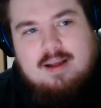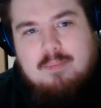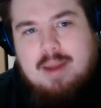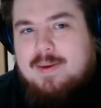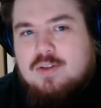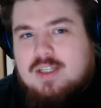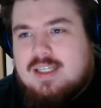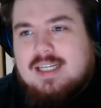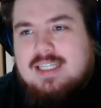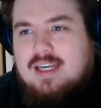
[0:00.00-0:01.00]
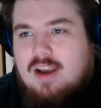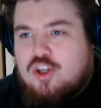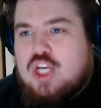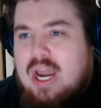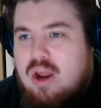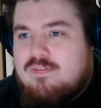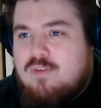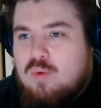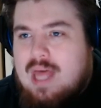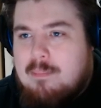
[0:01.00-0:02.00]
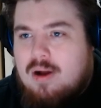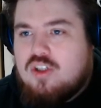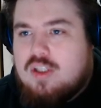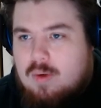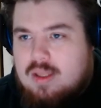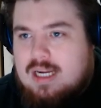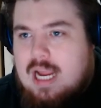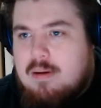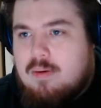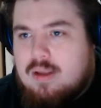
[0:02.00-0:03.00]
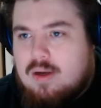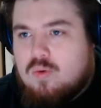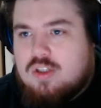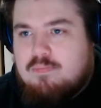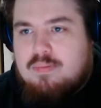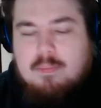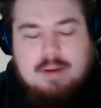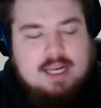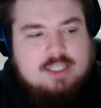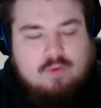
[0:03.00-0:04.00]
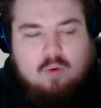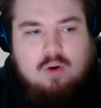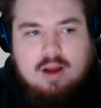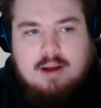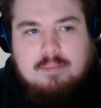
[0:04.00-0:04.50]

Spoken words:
Maybe it was because I didn't like Shadowfall that much, the one that came out with the launch of the PS4.